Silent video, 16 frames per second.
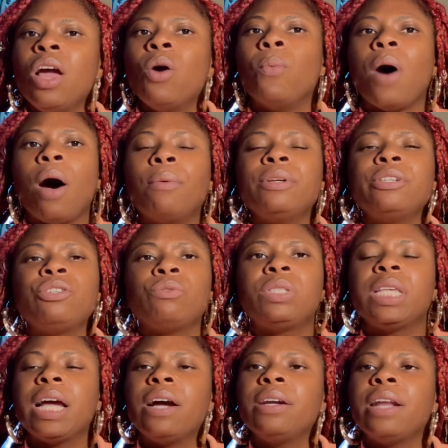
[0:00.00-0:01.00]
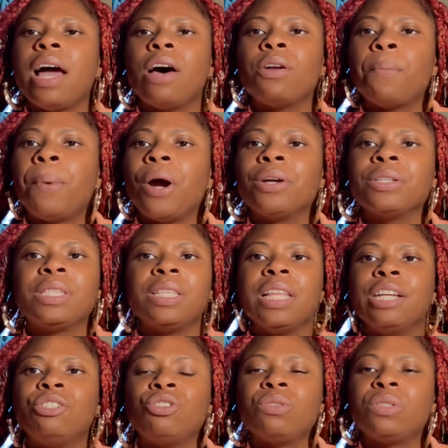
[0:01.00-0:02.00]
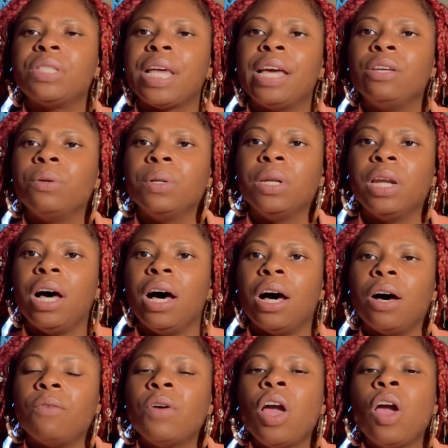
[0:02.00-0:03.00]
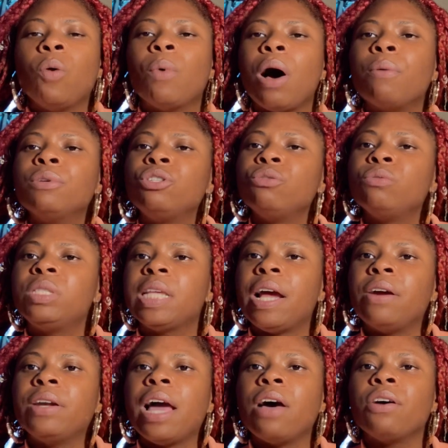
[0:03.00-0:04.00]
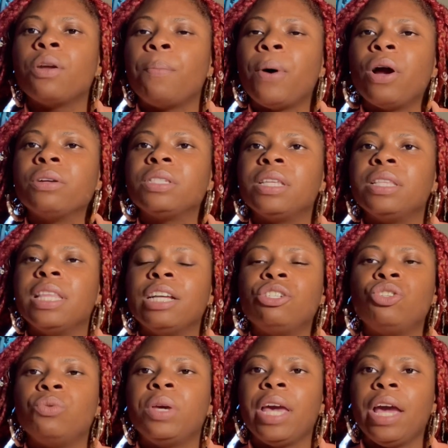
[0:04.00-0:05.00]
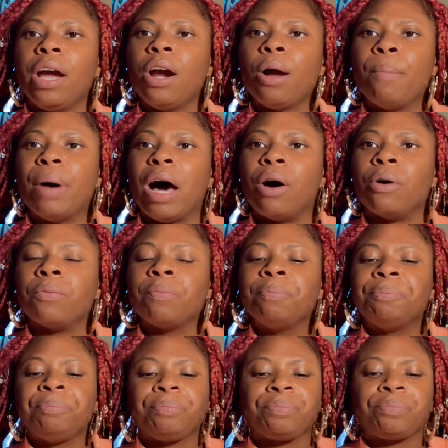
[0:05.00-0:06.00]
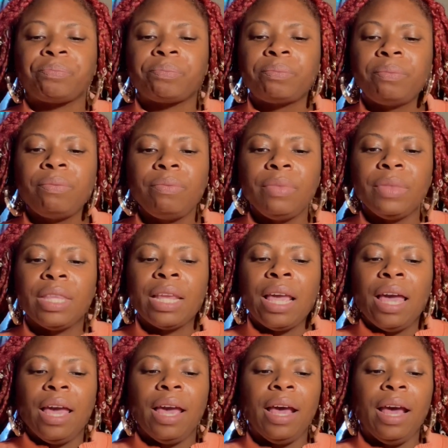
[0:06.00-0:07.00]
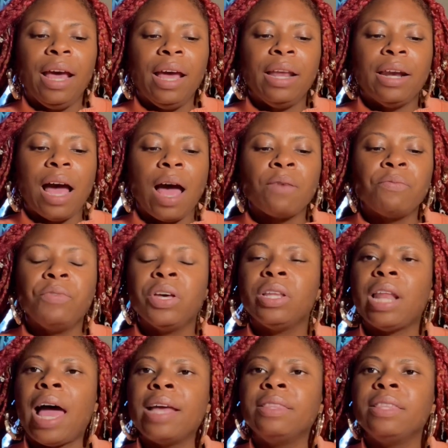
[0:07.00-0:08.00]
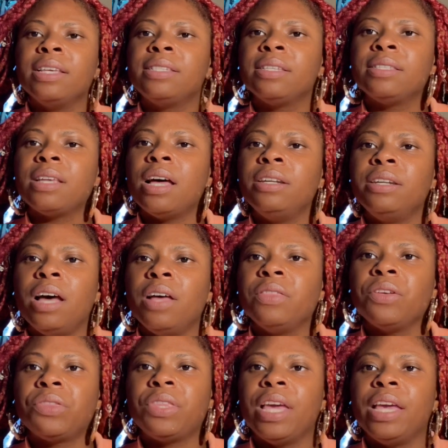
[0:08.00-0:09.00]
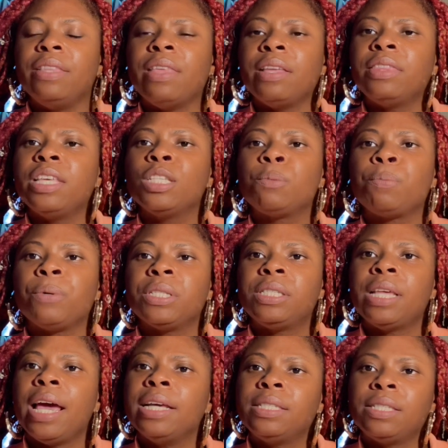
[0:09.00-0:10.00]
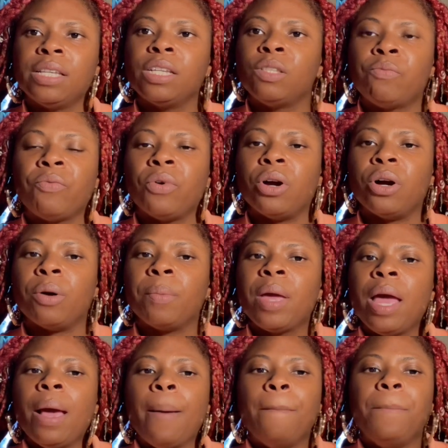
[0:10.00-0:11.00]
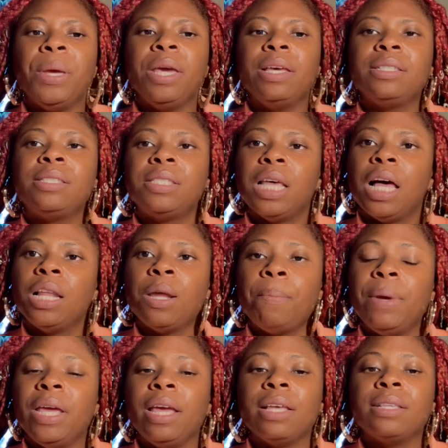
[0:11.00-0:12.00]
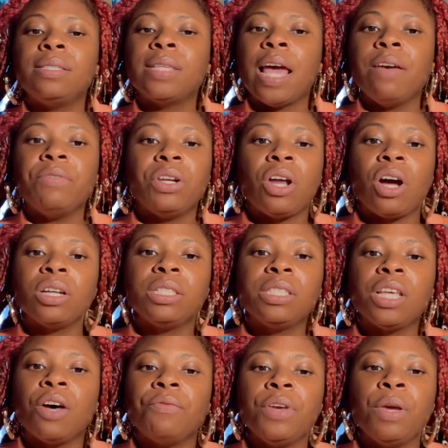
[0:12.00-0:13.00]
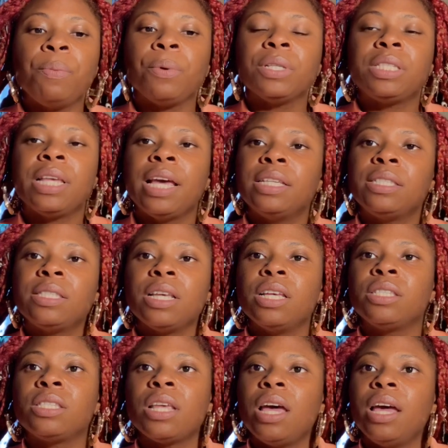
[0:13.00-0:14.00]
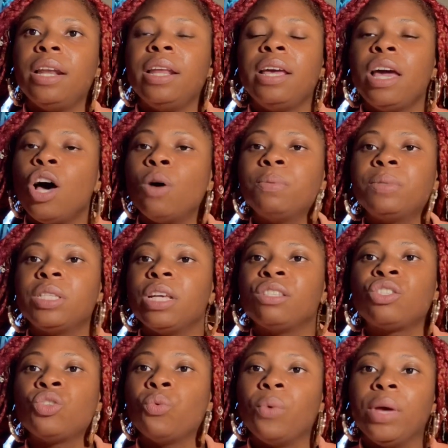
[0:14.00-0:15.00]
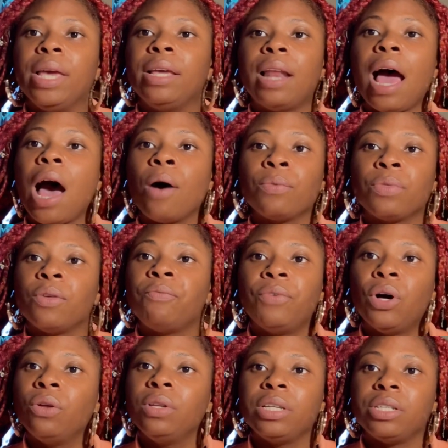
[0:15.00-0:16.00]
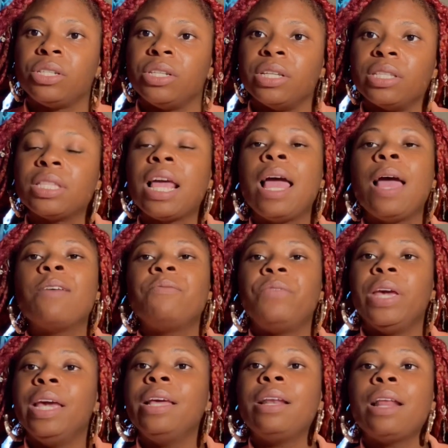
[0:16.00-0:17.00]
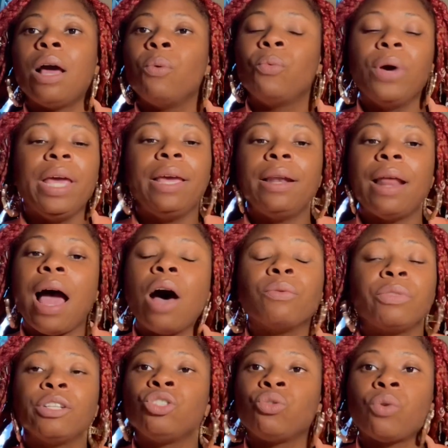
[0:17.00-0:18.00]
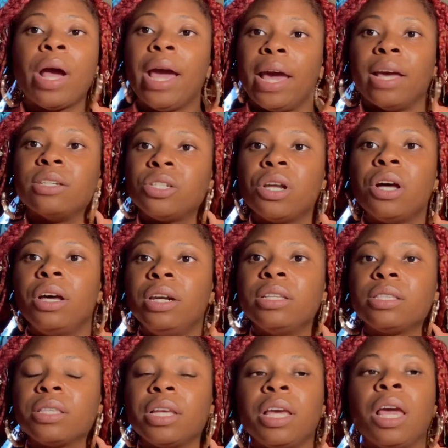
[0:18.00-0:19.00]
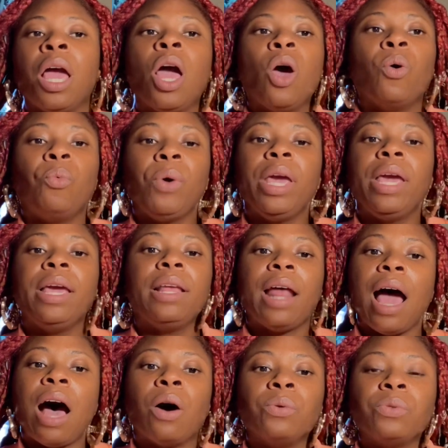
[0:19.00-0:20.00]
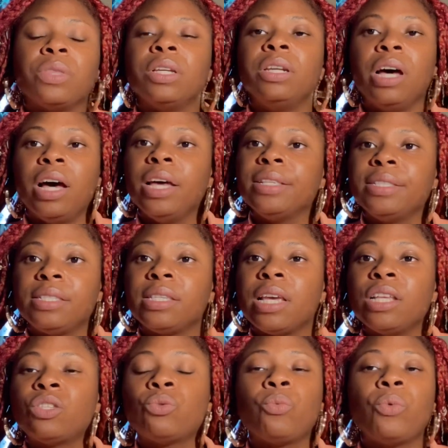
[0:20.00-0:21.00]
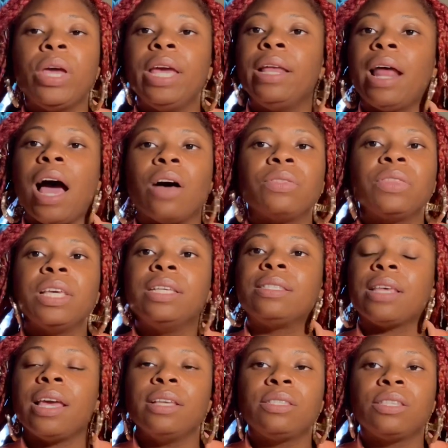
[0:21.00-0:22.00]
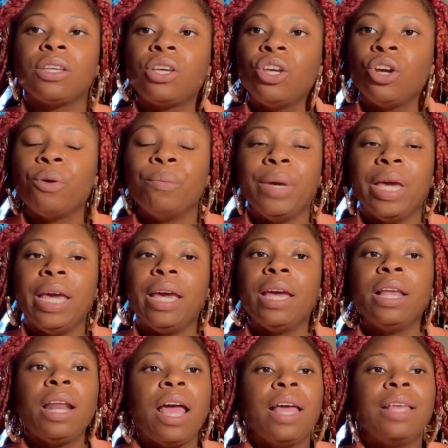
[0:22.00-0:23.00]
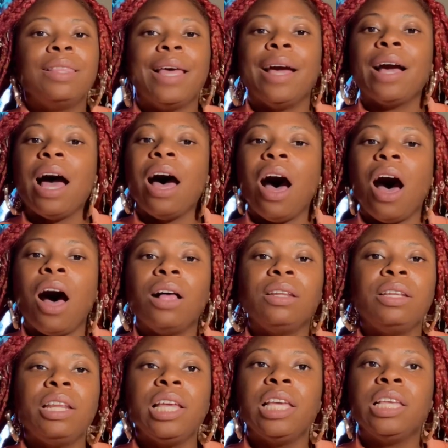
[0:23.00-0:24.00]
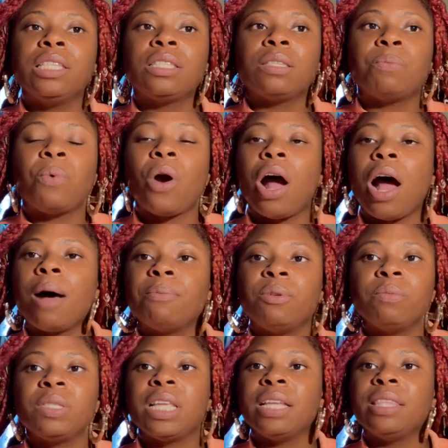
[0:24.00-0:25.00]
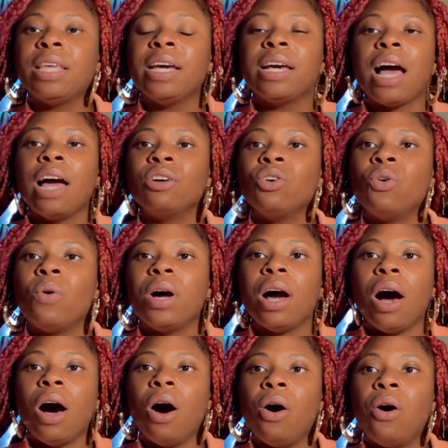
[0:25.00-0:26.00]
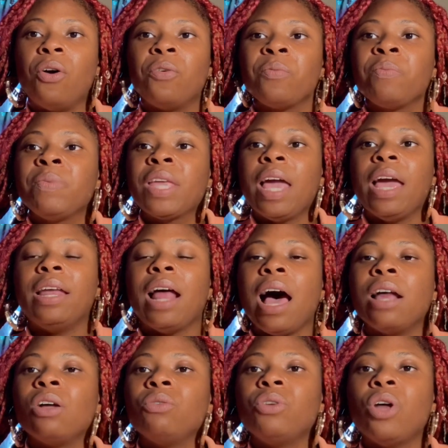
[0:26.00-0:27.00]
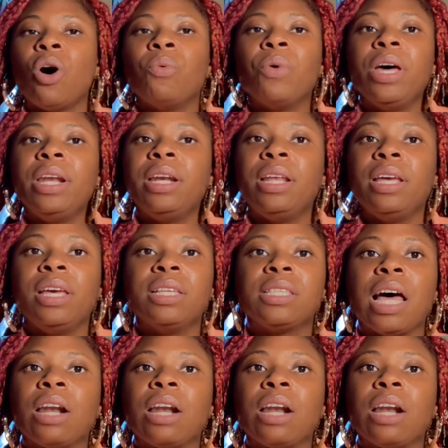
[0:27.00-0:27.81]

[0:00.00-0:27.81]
Why would you tear down a person that you say you love? Why would you tear down a person that you care about? And I feel like this is another thing that this protects us from. Being celibate and saving ourselves, it protects us and it helps us to weed out the foolishness. Feed, weed out the trash, honestly. Weed out the nonsense. Weed out these insecure men that got all of these problems that they got going on. And I don't know what it is.